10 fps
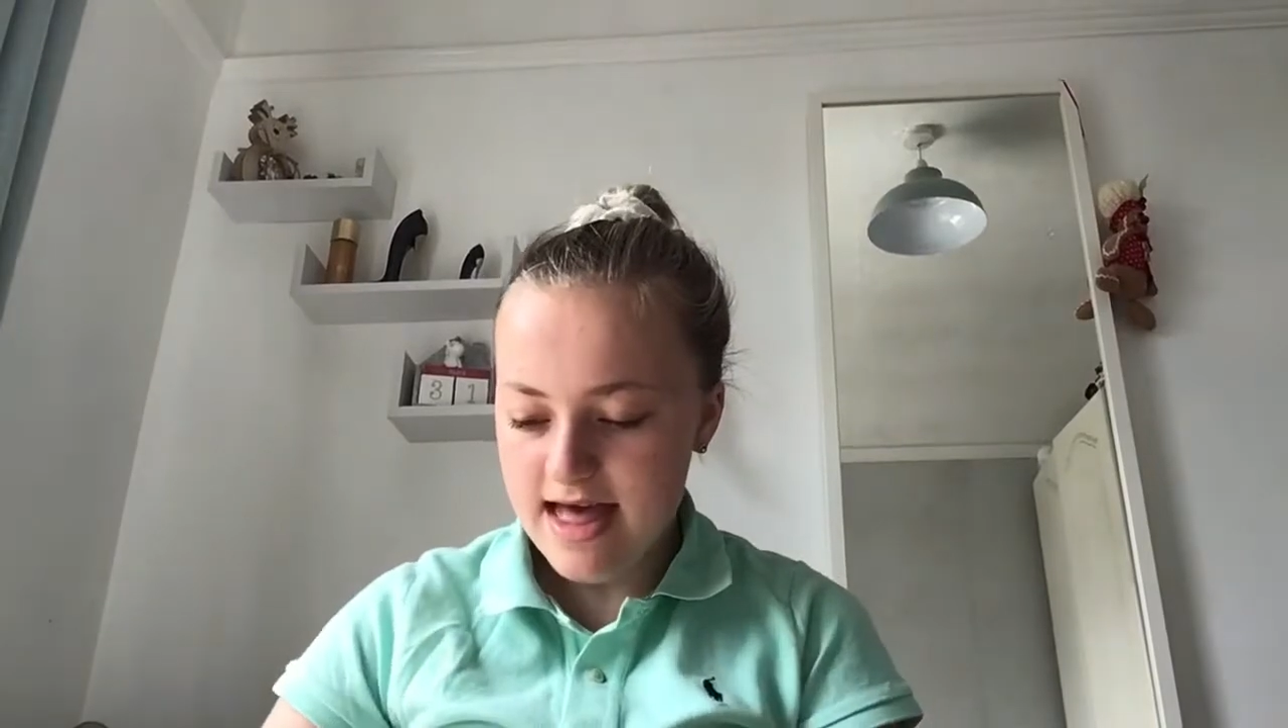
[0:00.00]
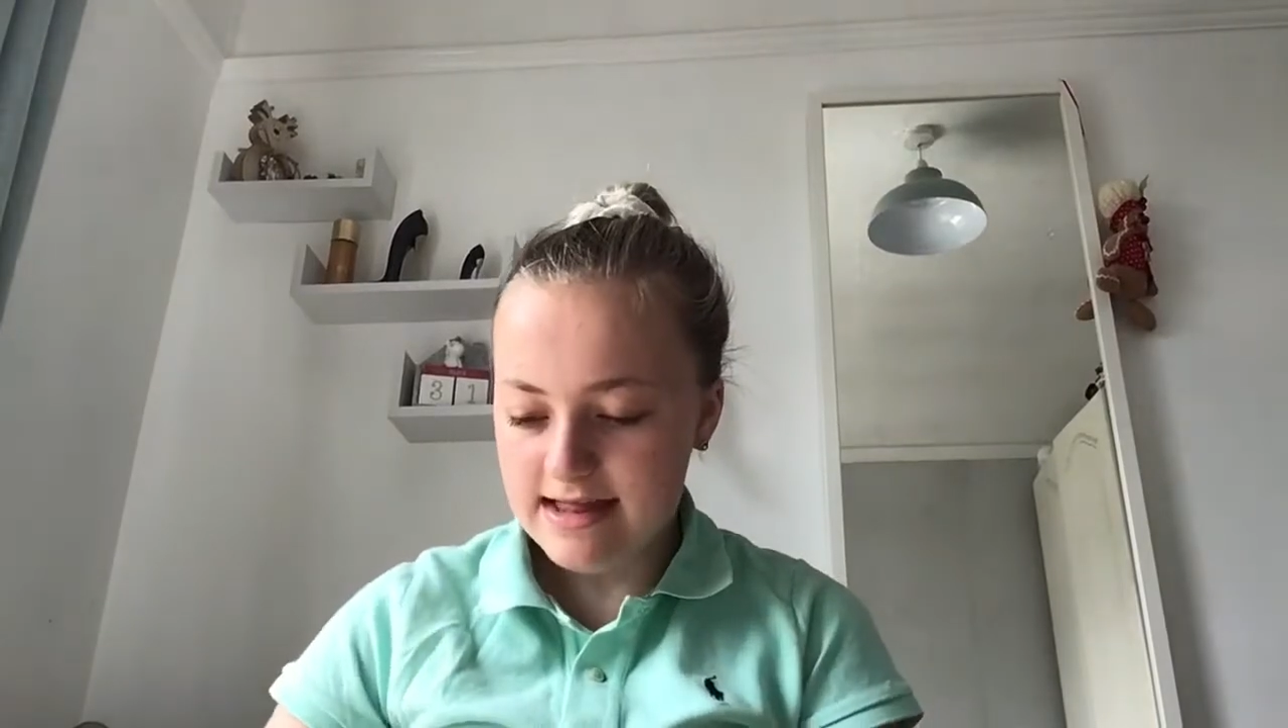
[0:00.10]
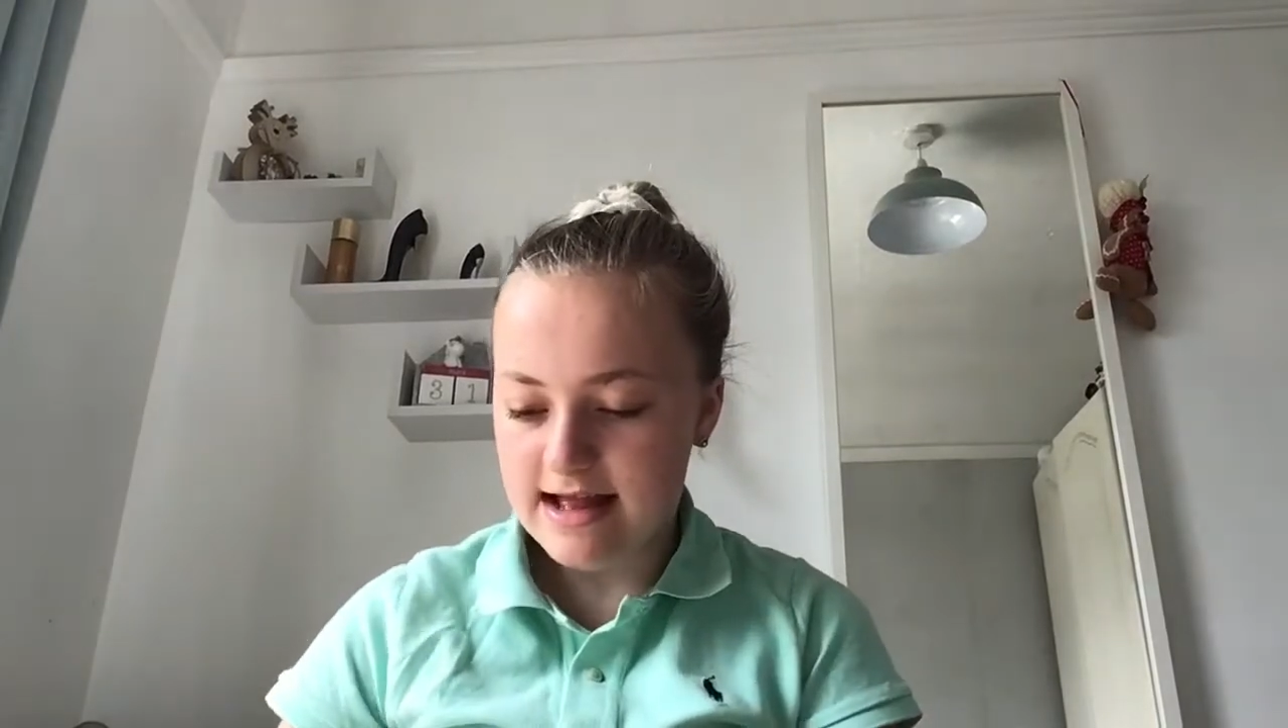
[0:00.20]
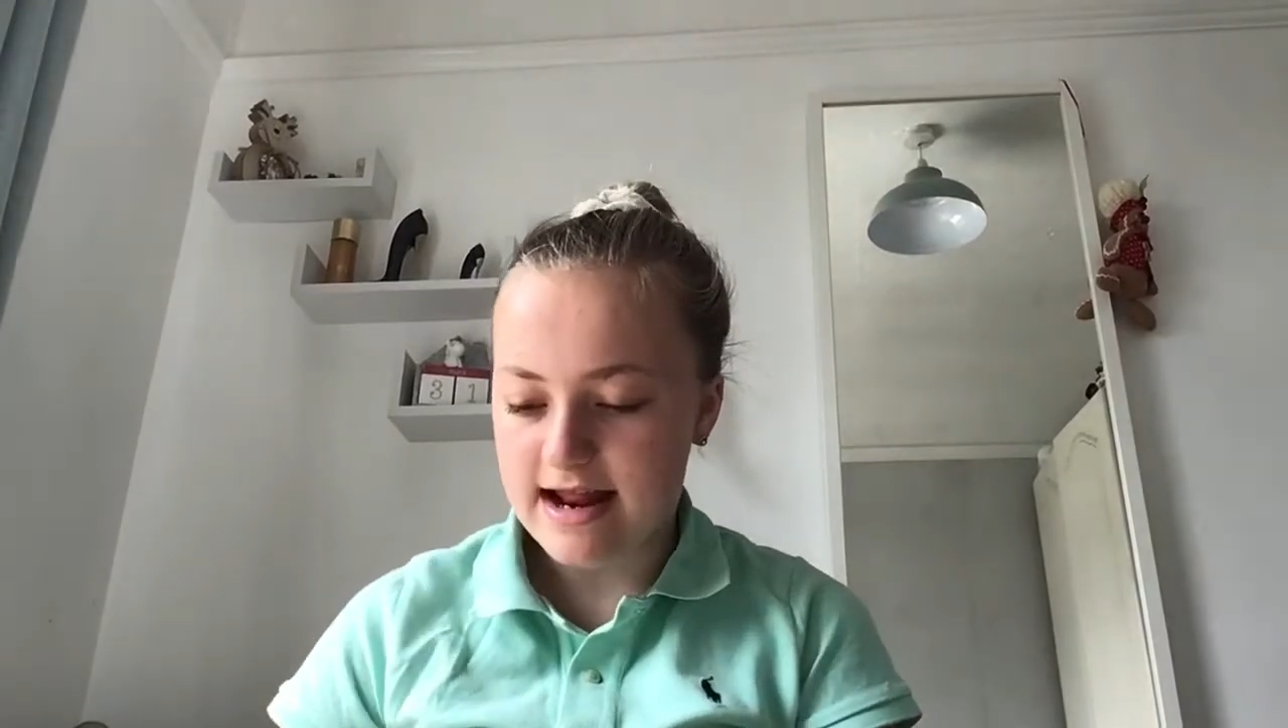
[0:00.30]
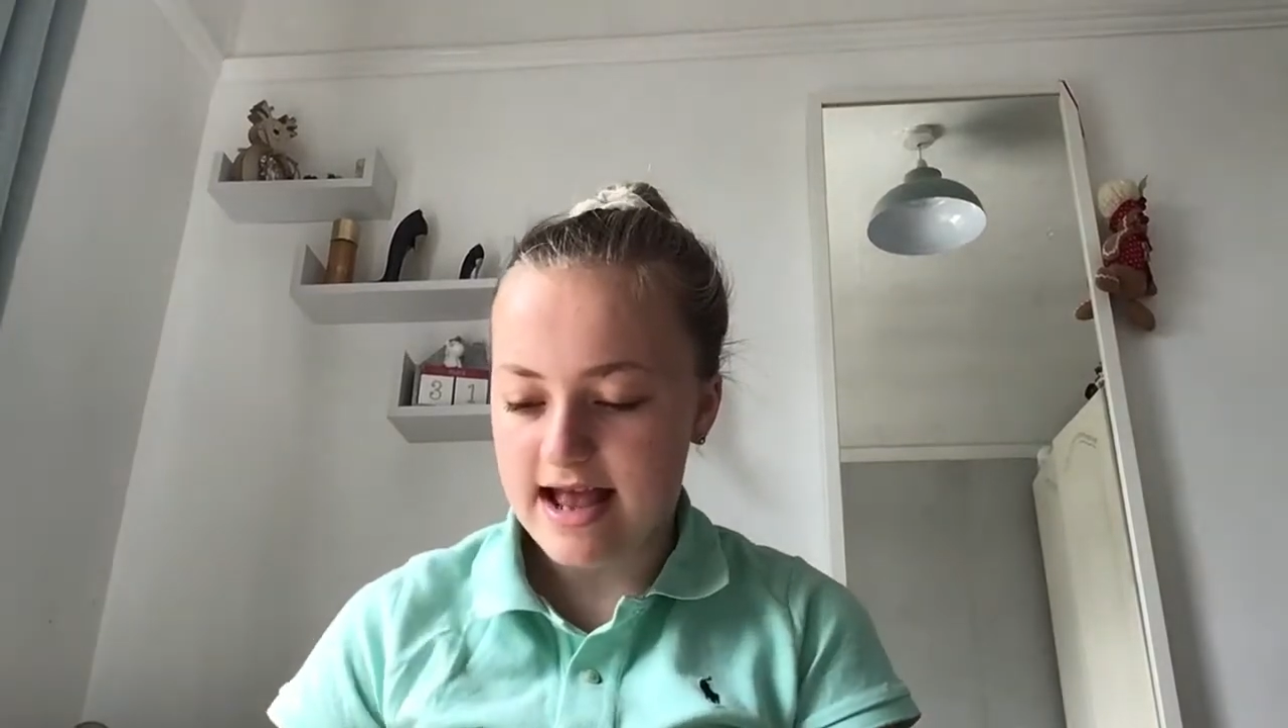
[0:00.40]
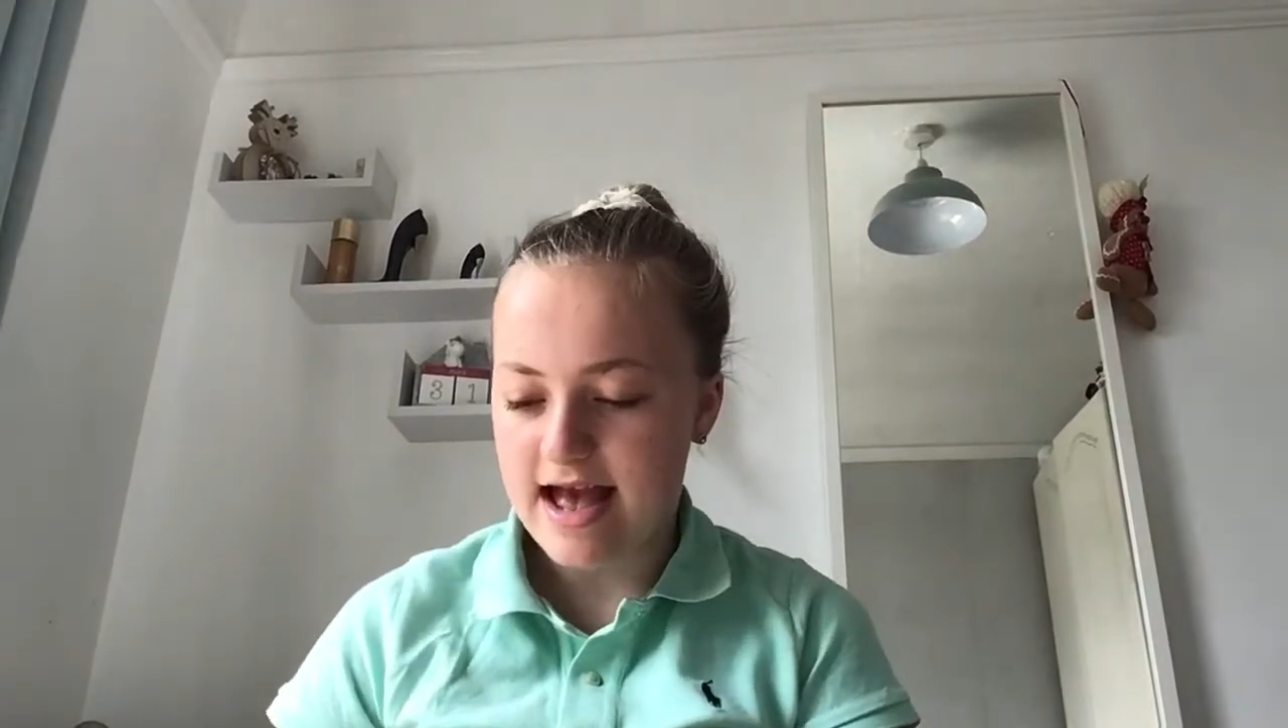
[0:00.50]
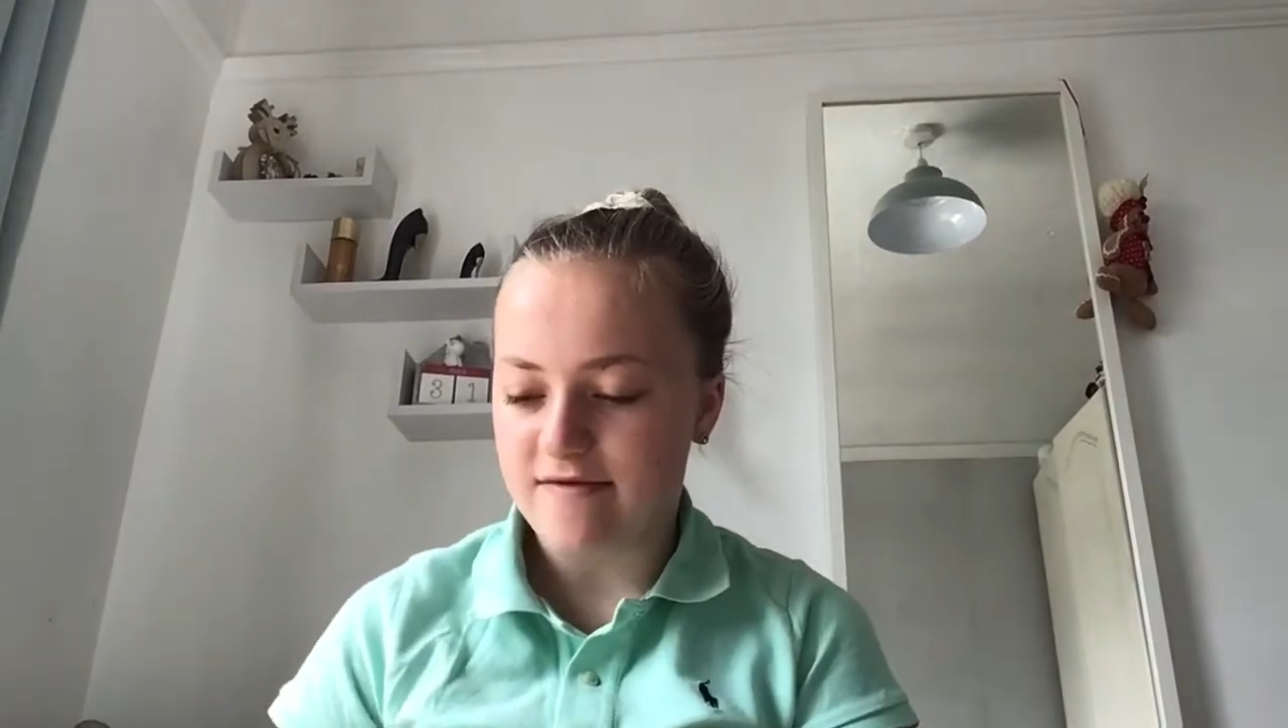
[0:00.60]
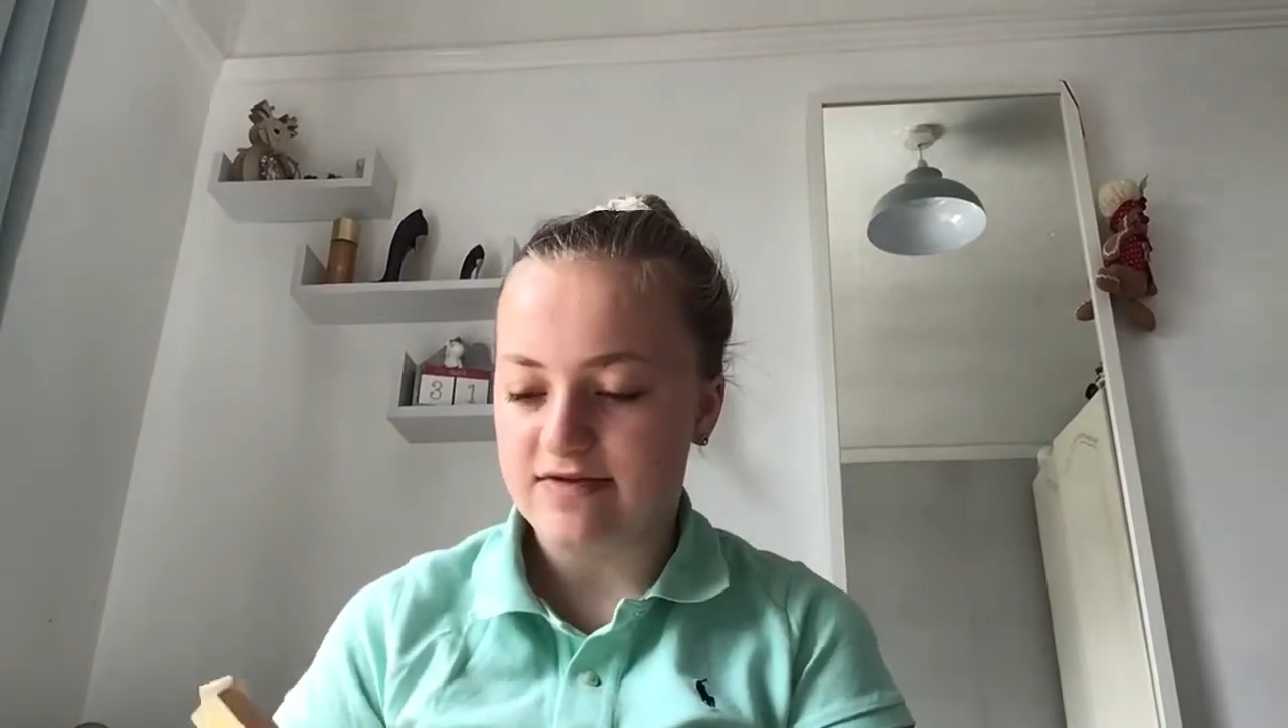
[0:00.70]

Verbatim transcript: Then I have